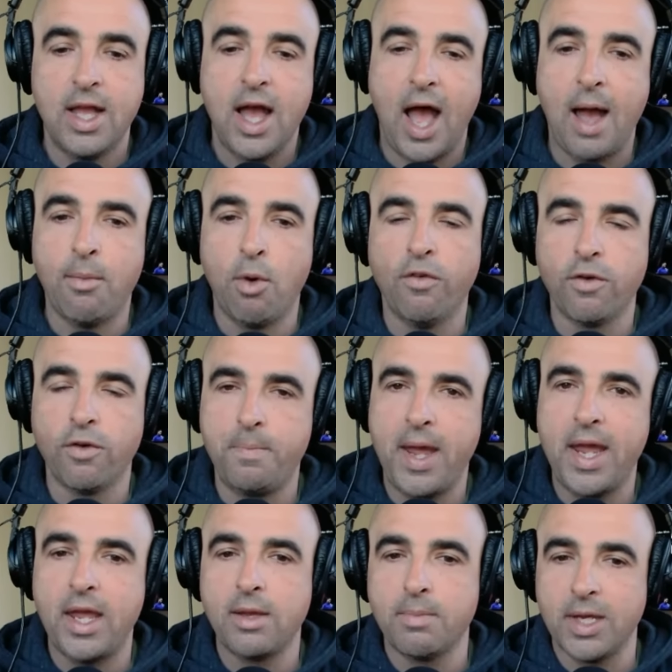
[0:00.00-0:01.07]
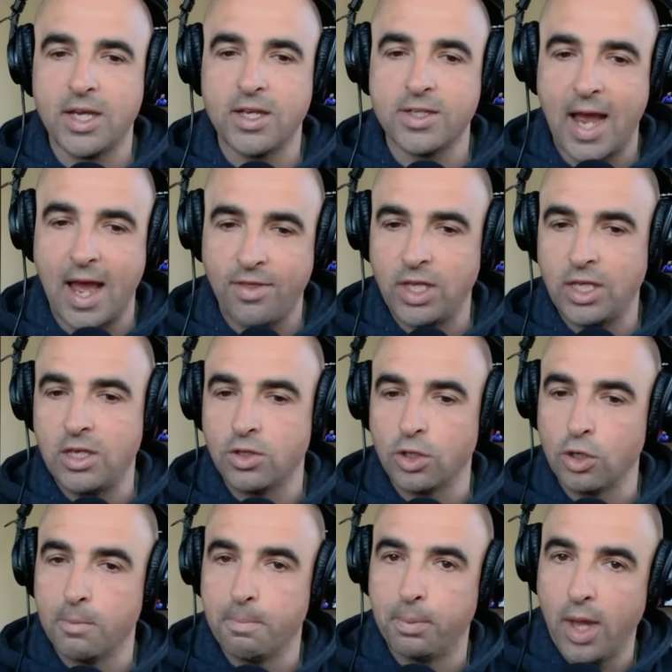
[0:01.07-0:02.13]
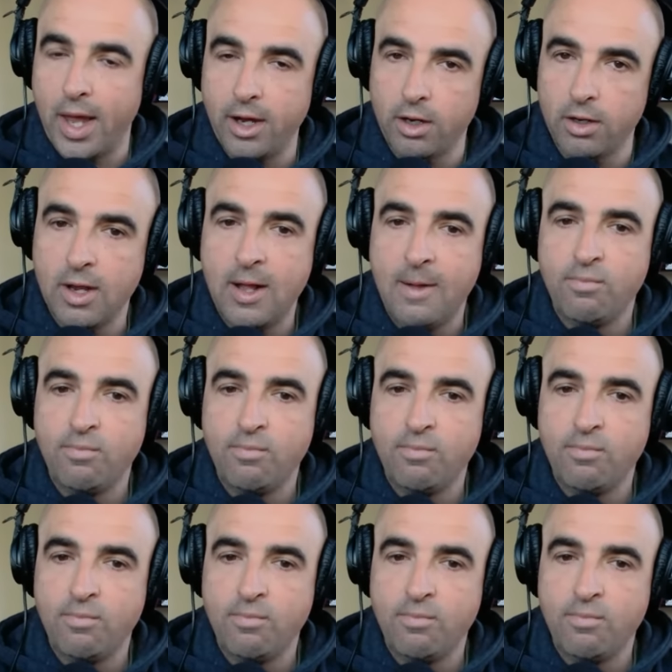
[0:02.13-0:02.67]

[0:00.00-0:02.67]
I'm overpaying because I think he's a good player.